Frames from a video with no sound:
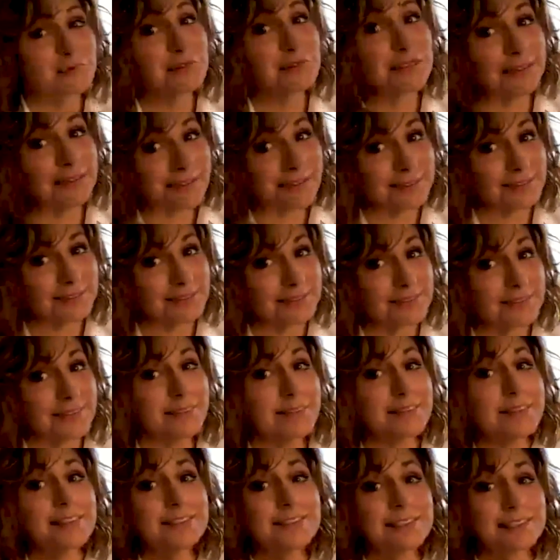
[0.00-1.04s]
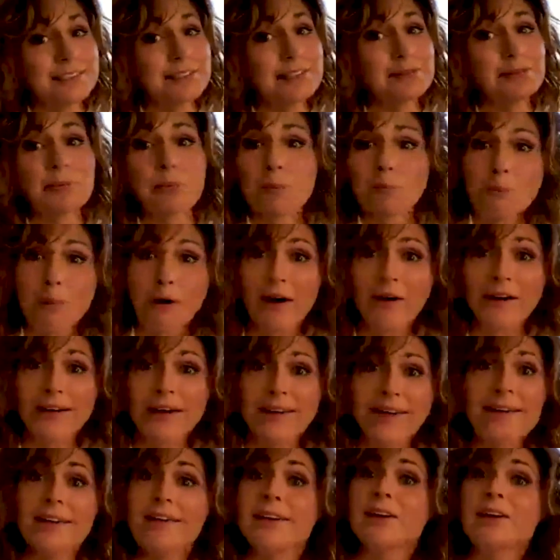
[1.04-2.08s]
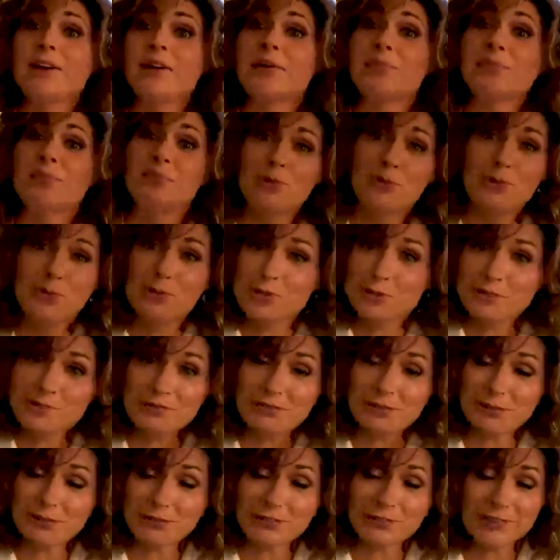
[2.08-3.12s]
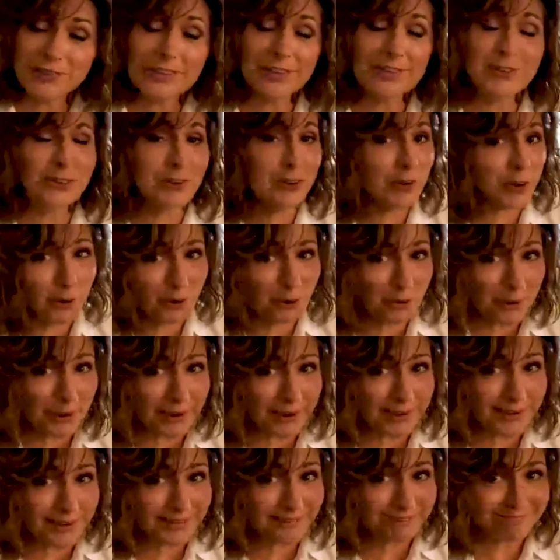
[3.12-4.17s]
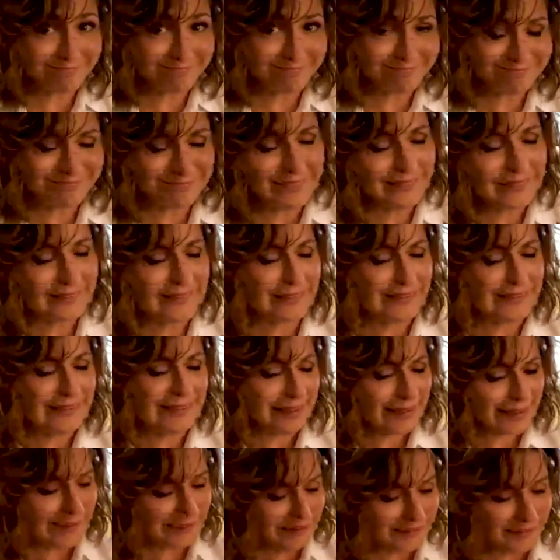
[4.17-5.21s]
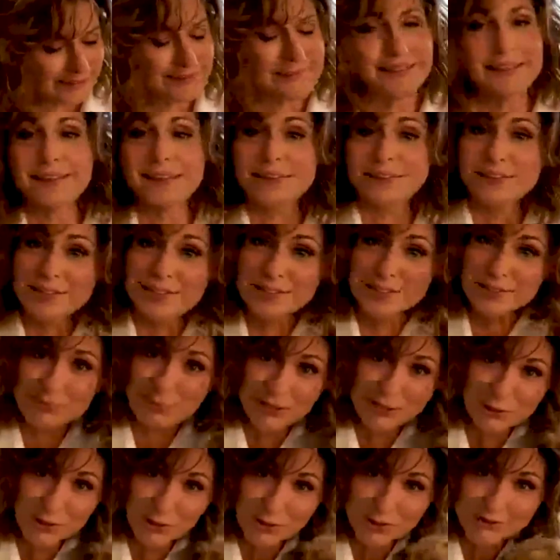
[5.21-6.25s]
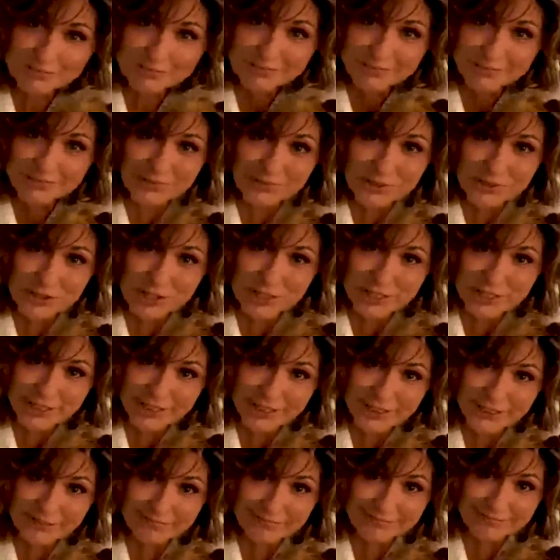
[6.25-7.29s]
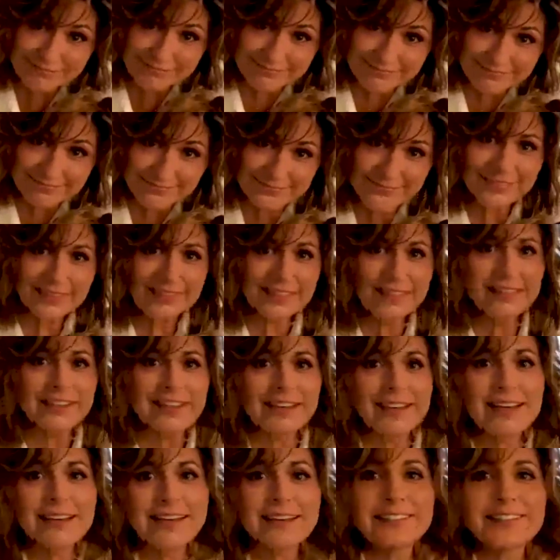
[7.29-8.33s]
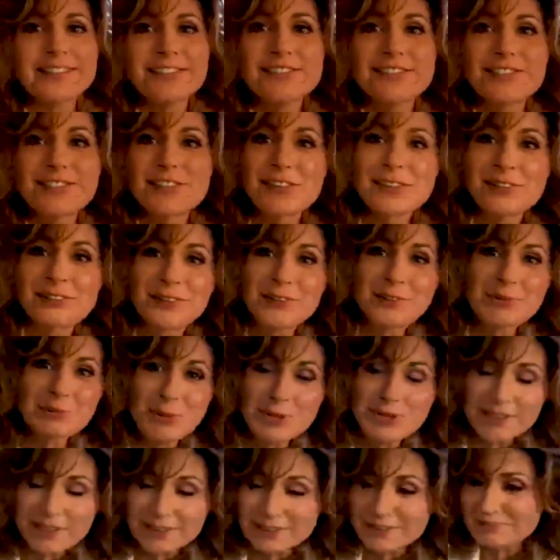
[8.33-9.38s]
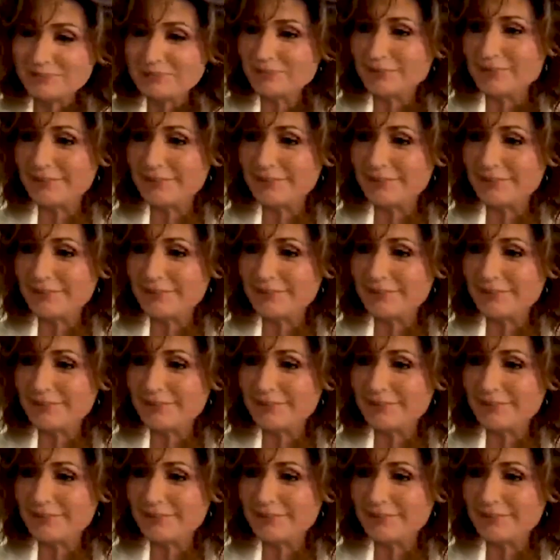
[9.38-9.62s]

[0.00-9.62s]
real. This is my beautiful Norway. And this is my dog, Sheila. And well,